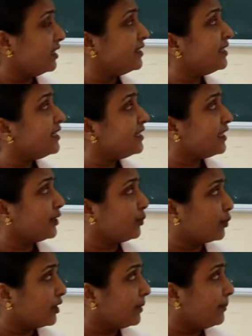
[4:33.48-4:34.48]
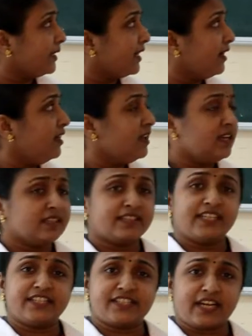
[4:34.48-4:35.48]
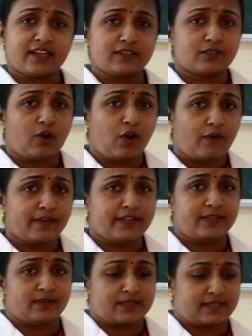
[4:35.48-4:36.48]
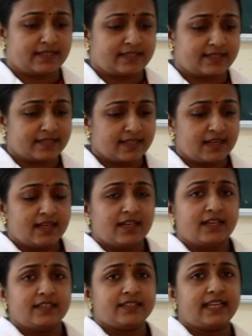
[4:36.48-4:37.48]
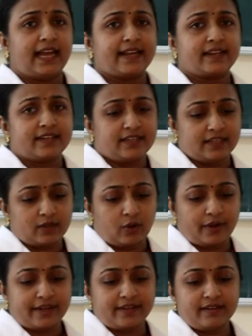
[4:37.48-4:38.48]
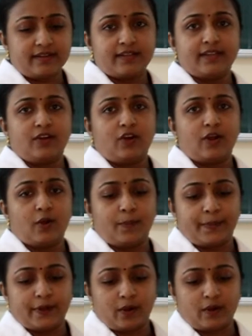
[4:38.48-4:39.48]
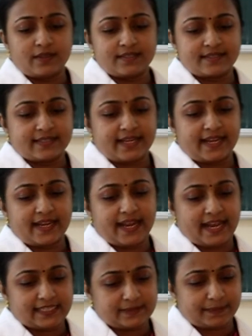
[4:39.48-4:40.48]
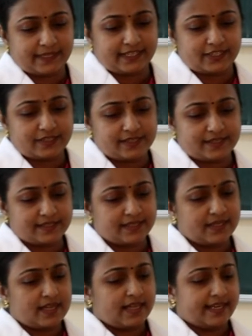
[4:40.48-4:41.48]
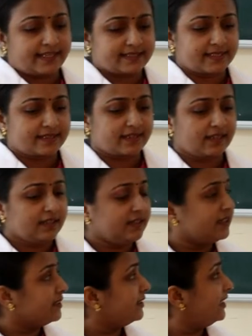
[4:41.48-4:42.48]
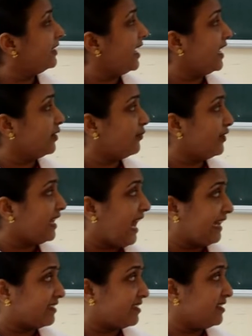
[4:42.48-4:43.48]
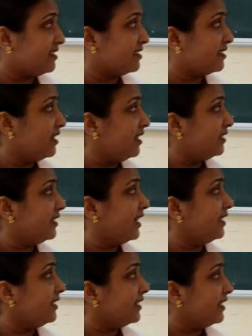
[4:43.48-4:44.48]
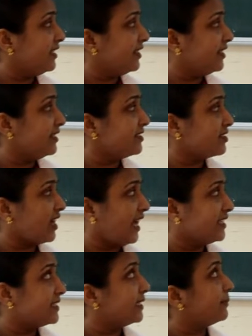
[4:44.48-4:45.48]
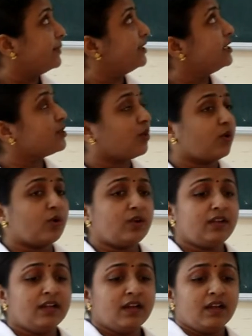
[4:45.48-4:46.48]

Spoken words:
Then in the uremia, drug overdoses like heroin, opioids, aspirins, etc. Then anaphylaxis. Then increased ICP. These all